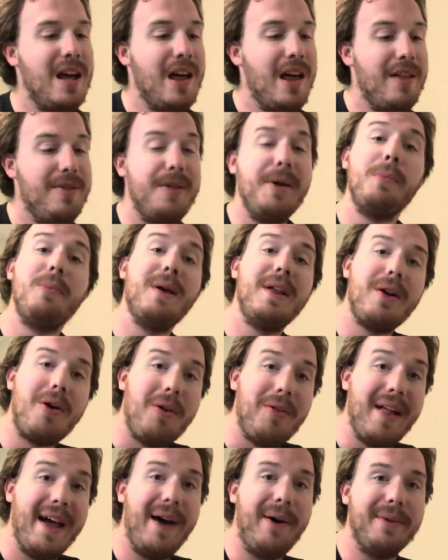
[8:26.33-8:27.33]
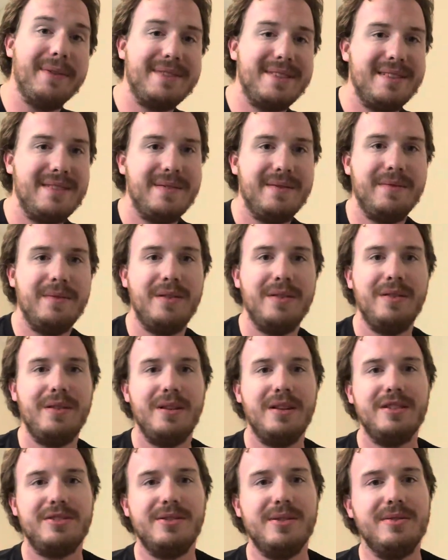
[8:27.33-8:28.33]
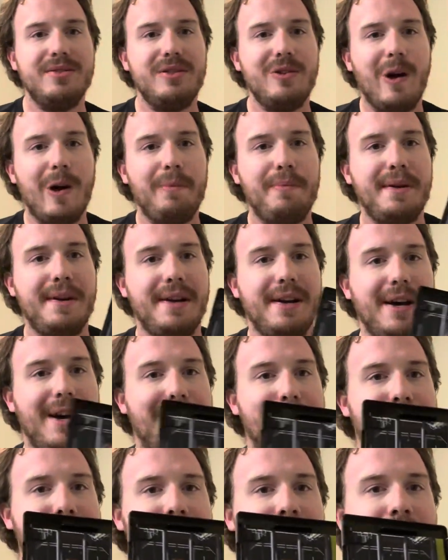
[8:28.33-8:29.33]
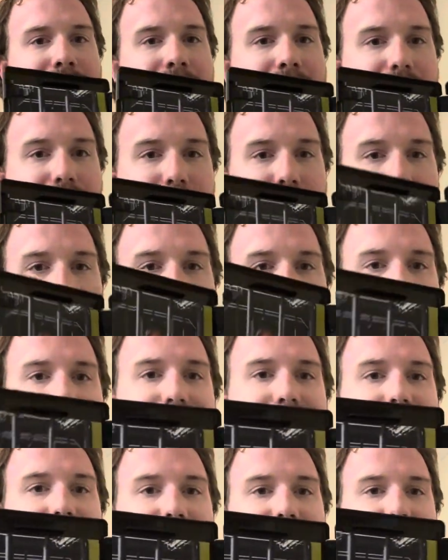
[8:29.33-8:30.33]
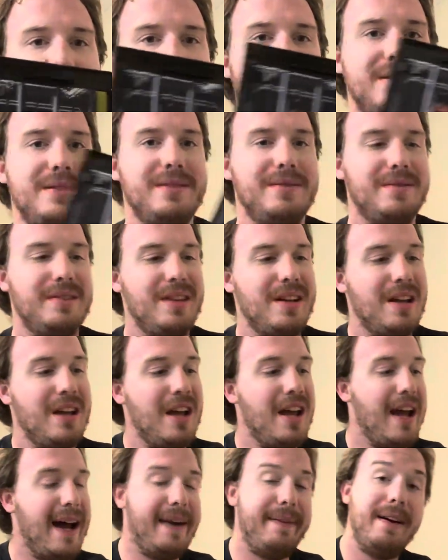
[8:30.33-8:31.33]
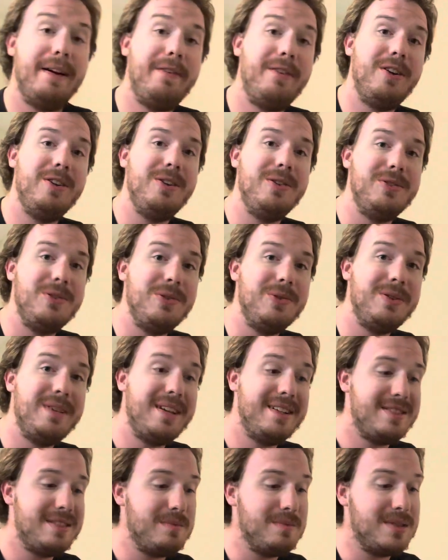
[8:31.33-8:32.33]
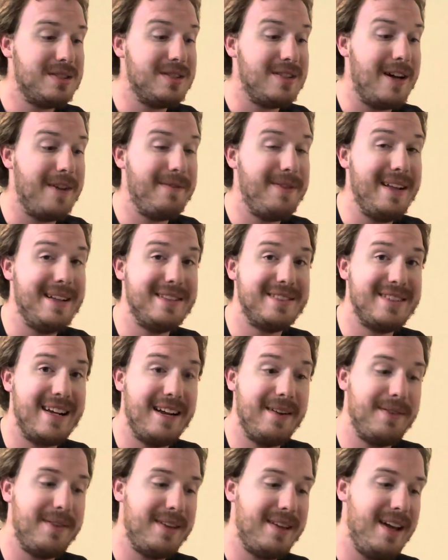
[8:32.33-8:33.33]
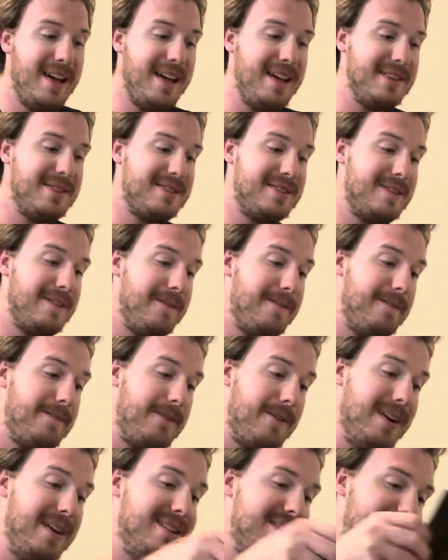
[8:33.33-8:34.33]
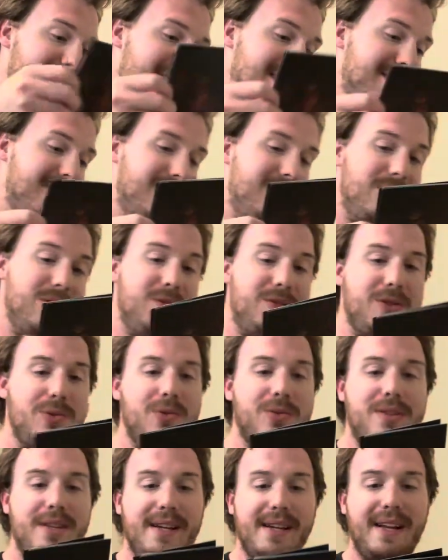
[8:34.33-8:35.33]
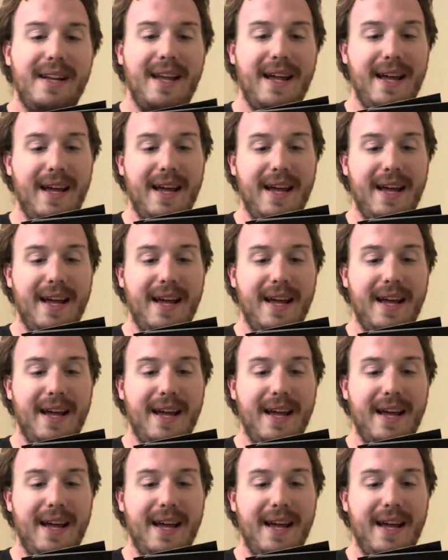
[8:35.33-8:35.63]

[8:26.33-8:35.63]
they went all out. As soon as you open it up, you do get your disc. However, you do get some stuff inside of the case. For instance, you do get